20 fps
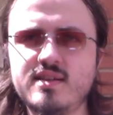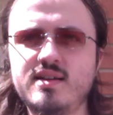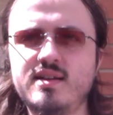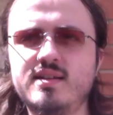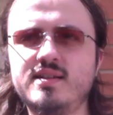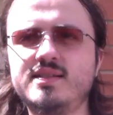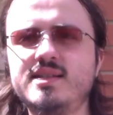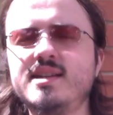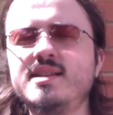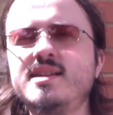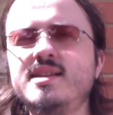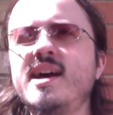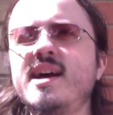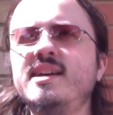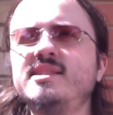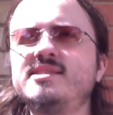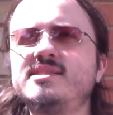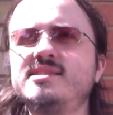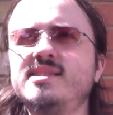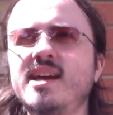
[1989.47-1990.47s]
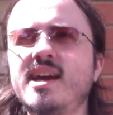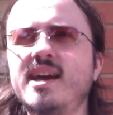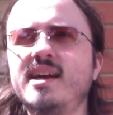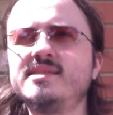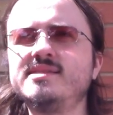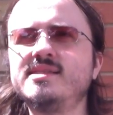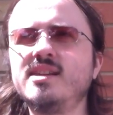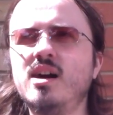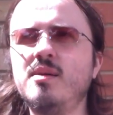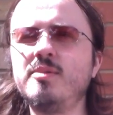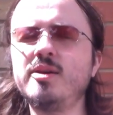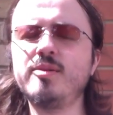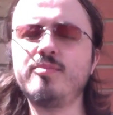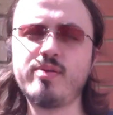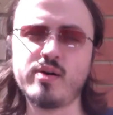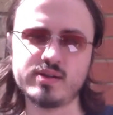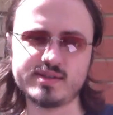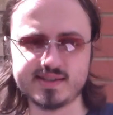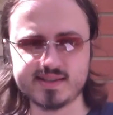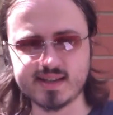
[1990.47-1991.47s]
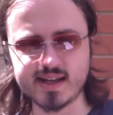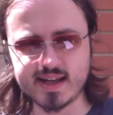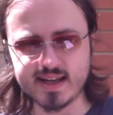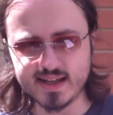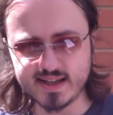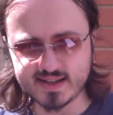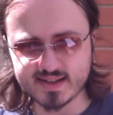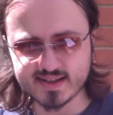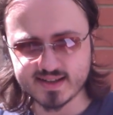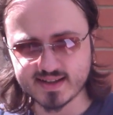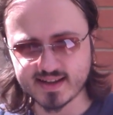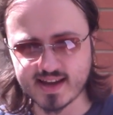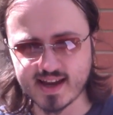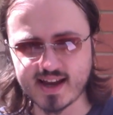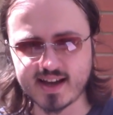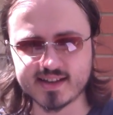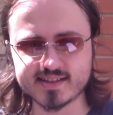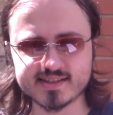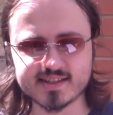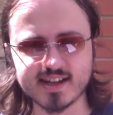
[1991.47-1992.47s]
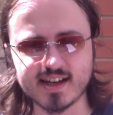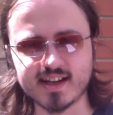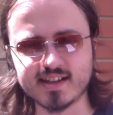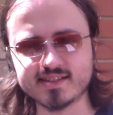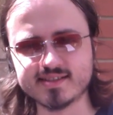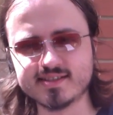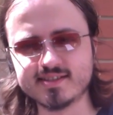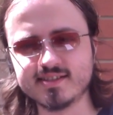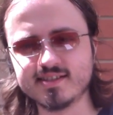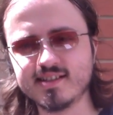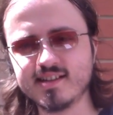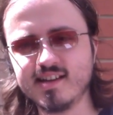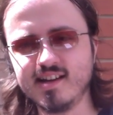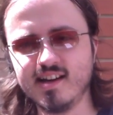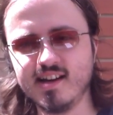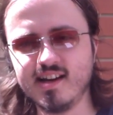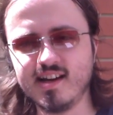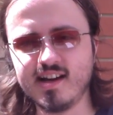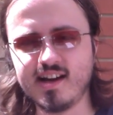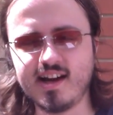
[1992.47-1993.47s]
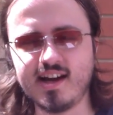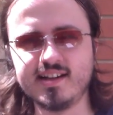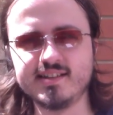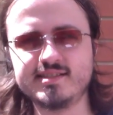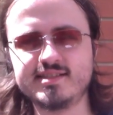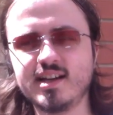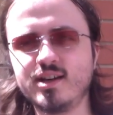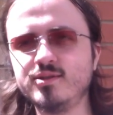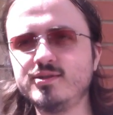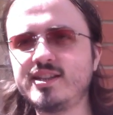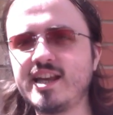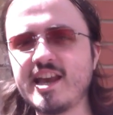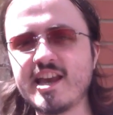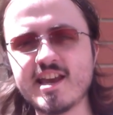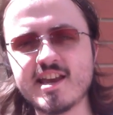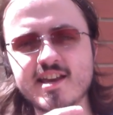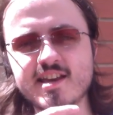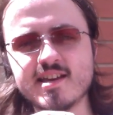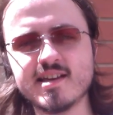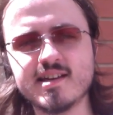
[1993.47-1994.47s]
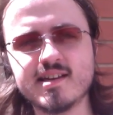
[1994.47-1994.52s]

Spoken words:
And he said, yes, I'm an apostate. Yes. And so's he.